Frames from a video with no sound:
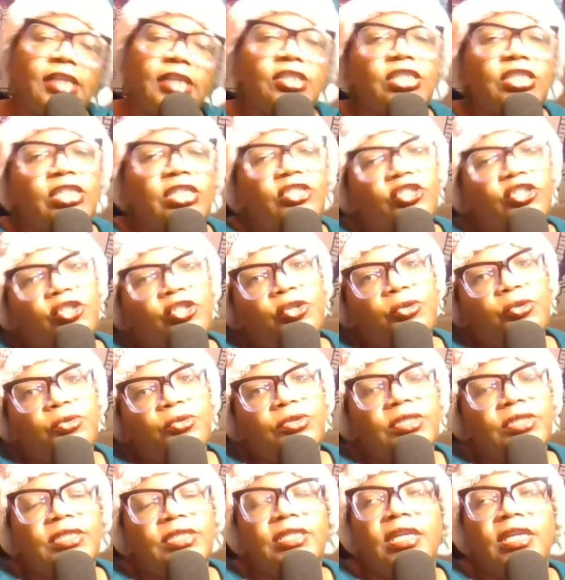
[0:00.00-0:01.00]
J
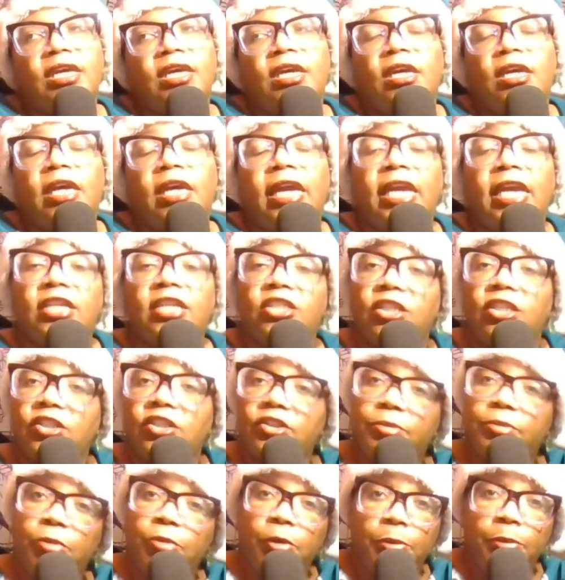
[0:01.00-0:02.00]
Jones, A J the
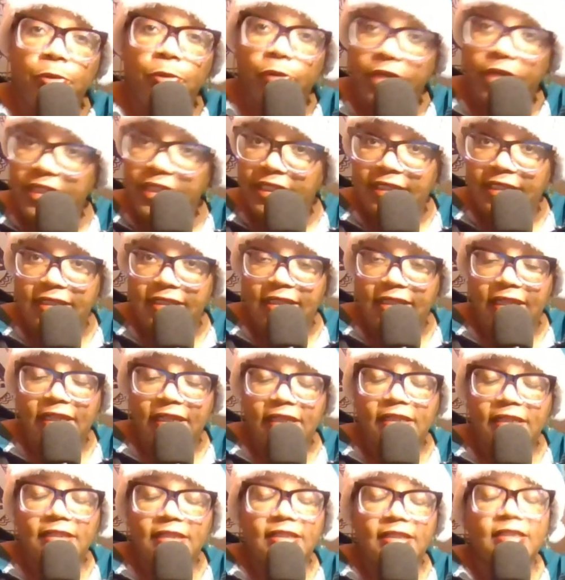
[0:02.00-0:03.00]
Suburban Princess, that
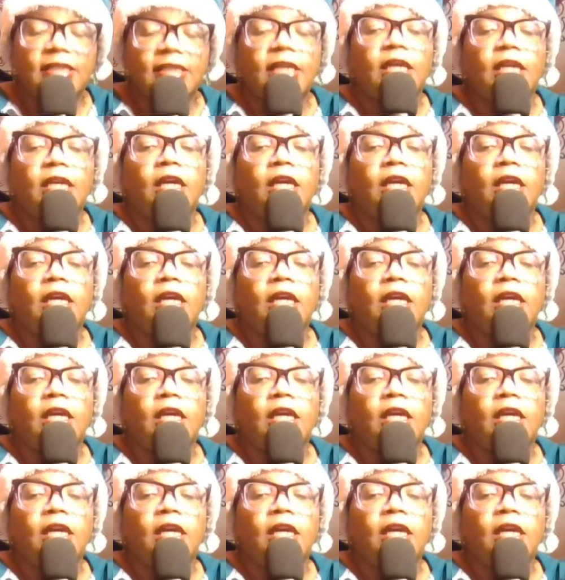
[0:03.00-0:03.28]
is.